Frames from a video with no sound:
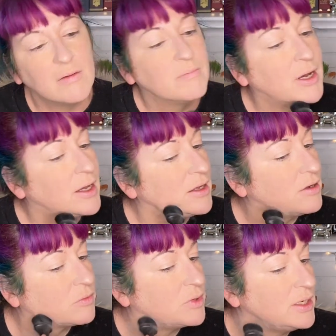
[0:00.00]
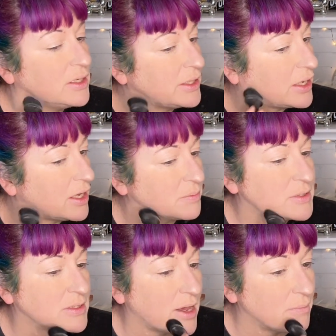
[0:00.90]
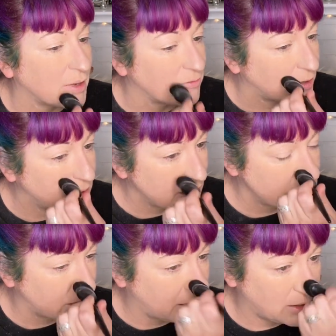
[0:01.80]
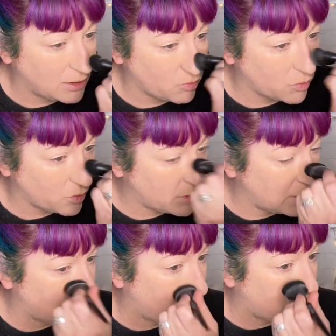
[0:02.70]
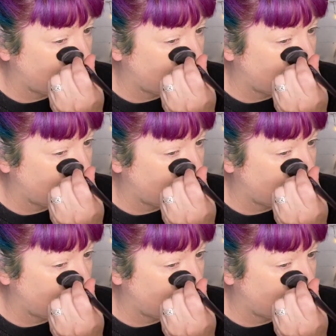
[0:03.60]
but it really helps set my foundation really,